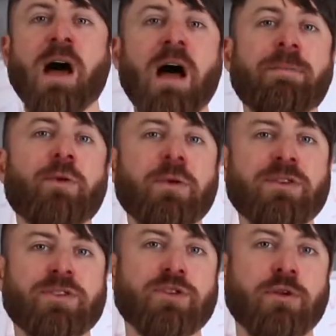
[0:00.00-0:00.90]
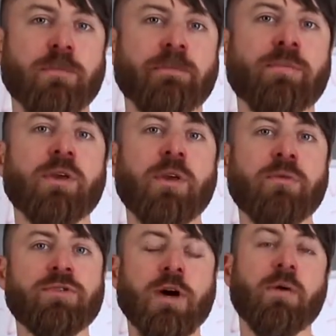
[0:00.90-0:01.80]
I'm going to assume
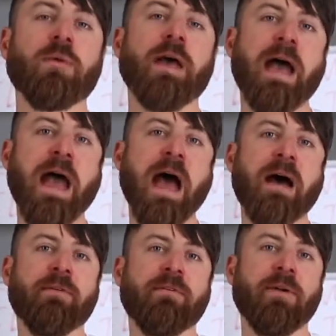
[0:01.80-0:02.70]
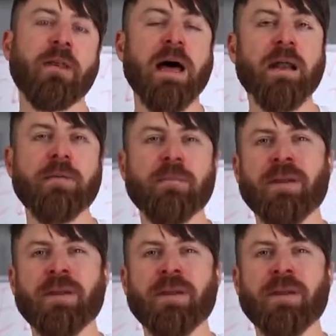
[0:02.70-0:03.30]
you don't have a lot